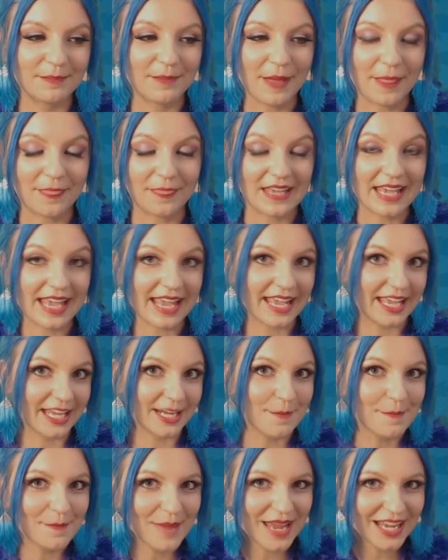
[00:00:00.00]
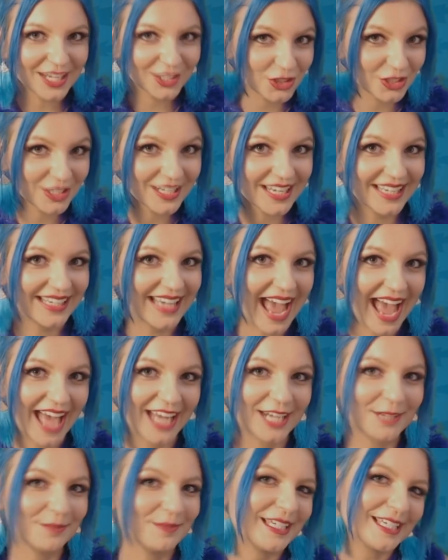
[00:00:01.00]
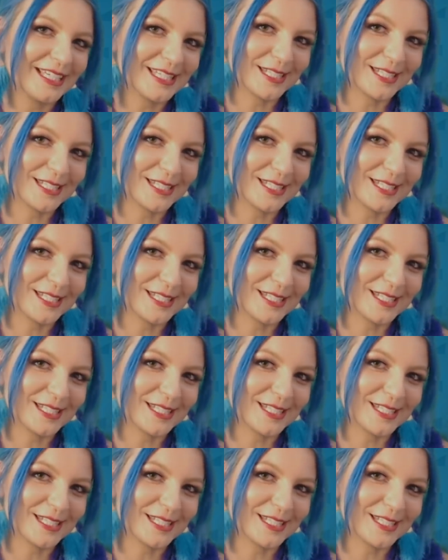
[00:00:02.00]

but the Animation Academy